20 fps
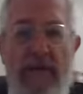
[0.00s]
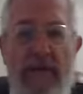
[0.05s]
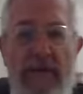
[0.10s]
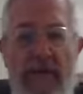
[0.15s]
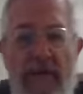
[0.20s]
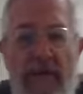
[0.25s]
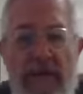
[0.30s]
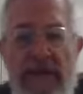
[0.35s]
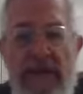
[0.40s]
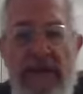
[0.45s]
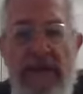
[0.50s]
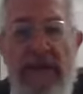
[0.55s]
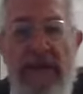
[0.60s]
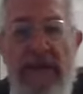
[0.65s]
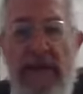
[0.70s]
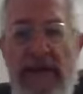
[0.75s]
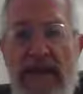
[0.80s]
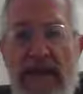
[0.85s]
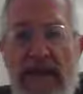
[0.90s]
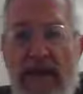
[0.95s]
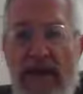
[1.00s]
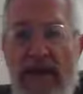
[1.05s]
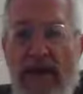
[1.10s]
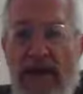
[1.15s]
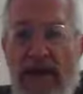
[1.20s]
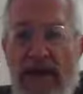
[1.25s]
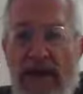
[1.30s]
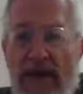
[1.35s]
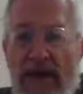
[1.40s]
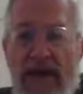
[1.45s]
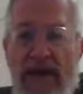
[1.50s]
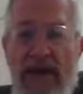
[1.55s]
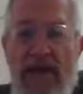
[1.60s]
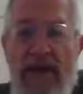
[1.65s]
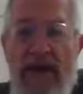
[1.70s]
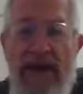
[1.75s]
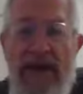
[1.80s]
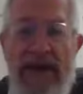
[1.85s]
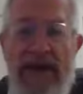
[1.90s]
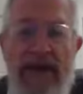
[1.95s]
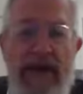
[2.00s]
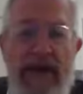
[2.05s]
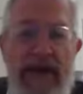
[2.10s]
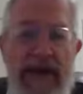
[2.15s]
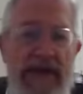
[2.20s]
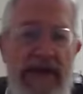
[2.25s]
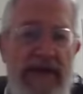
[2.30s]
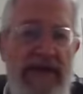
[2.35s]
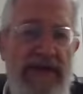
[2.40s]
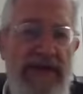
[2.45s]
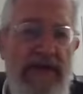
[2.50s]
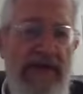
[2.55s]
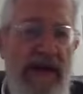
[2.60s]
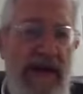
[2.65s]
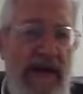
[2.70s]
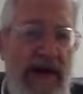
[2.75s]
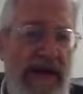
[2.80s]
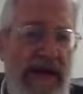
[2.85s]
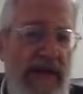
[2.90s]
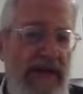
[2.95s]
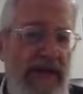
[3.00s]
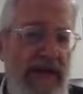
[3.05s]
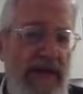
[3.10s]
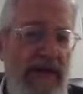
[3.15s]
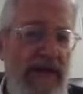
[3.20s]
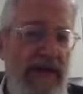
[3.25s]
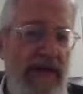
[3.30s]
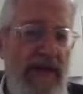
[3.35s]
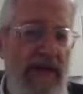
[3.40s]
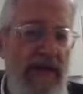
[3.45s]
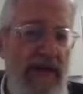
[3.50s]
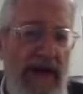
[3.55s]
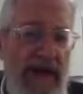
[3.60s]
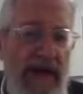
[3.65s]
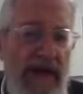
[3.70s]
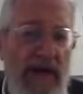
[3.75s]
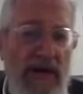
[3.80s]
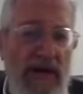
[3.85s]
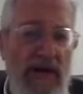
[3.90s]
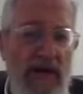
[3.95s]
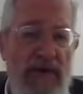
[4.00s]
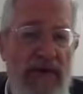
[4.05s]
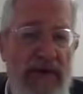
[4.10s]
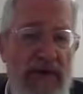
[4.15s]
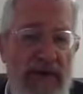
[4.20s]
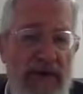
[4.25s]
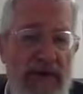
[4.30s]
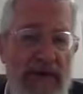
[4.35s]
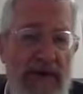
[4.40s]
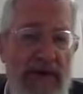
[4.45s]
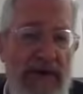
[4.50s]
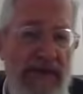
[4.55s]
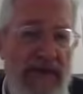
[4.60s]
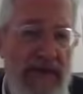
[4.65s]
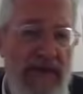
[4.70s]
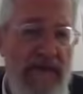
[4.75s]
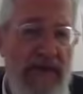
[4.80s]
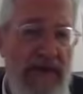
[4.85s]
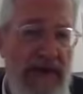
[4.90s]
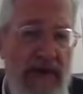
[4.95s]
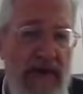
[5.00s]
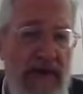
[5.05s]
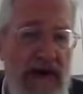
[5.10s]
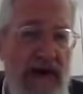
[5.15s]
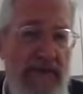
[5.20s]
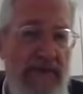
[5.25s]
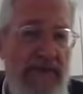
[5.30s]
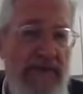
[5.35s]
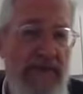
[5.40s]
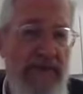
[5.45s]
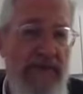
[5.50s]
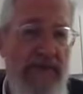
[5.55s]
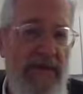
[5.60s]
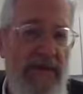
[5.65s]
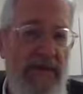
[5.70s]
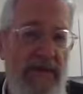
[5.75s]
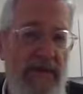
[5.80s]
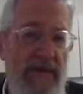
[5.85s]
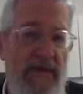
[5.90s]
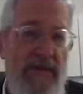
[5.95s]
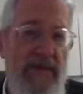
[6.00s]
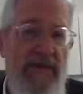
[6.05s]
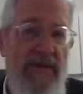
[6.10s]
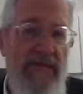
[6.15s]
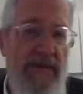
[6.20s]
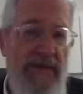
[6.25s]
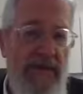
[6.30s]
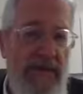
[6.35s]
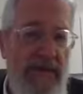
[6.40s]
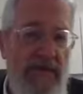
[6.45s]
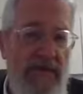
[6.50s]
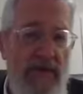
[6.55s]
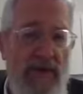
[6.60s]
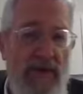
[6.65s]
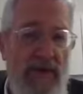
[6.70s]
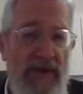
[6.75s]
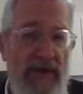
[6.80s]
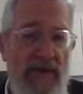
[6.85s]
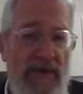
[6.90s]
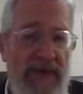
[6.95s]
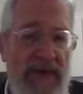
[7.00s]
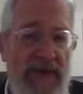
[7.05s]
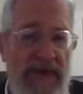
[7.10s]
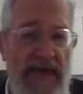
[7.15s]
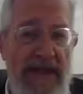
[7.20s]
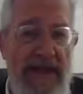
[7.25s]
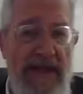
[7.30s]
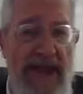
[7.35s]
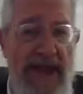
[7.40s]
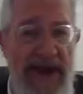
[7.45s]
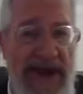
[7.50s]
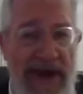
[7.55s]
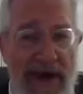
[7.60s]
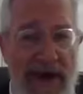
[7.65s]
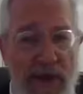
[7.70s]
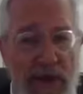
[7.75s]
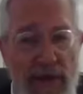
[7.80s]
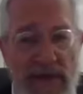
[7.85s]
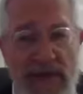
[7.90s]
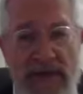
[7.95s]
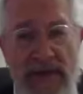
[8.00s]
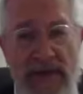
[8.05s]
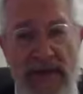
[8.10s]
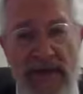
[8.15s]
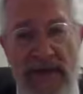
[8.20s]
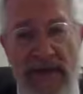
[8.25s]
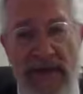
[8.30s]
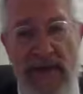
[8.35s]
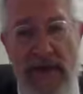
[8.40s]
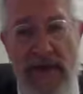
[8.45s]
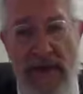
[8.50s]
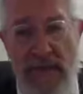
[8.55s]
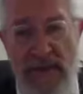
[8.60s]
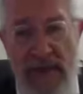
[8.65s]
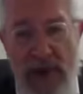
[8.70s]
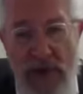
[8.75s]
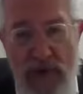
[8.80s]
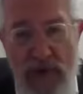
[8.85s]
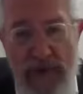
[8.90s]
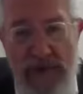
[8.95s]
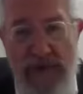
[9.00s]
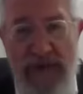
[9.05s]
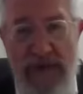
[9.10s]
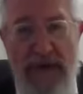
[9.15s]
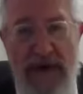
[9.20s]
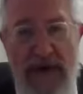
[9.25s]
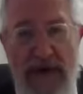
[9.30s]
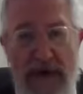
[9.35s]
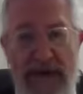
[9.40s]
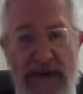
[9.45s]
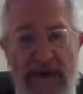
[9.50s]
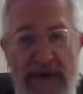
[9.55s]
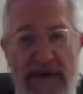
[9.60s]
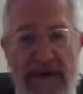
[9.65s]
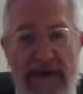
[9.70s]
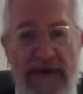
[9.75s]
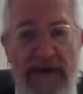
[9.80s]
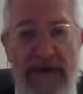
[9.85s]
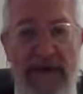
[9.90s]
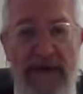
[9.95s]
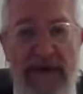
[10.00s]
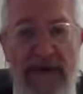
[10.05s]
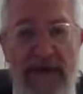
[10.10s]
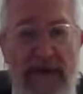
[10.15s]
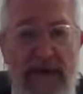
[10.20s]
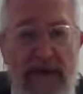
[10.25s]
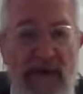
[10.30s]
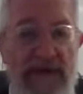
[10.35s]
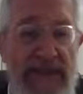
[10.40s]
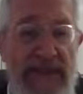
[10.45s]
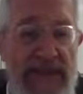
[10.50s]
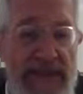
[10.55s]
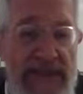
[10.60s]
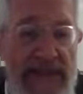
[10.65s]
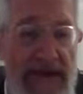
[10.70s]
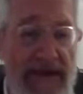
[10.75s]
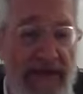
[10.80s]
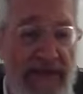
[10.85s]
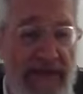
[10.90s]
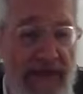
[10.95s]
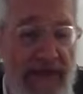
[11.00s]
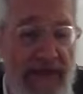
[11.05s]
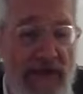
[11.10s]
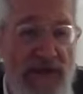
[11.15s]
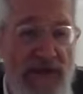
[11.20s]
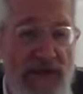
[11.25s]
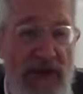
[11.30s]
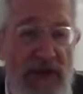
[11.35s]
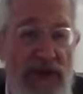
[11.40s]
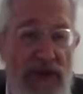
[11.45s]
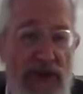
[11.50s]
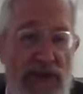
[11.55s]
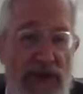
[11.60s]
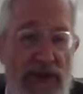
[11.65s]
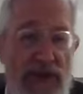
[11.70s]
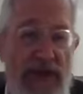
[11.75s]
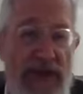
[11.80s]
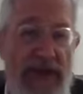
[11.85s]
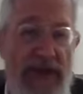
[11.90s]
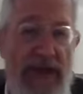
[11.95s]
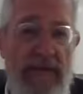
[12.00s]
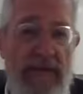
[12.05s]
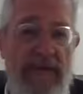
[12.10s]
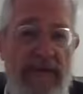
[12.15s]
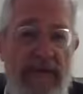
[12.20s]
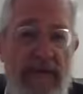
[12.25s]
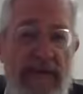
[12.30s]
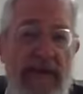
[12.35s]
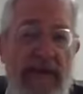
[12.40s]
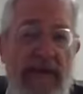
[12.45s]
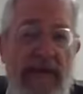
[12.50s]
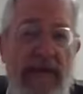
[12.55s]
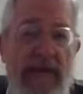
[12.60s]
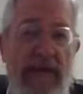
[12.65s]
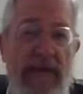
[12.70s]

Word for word: A person that Loaleno had a negat tsaras, he had to go to the mikveh three times. First of all, he was sent out he was sent out of the three Jewish camps.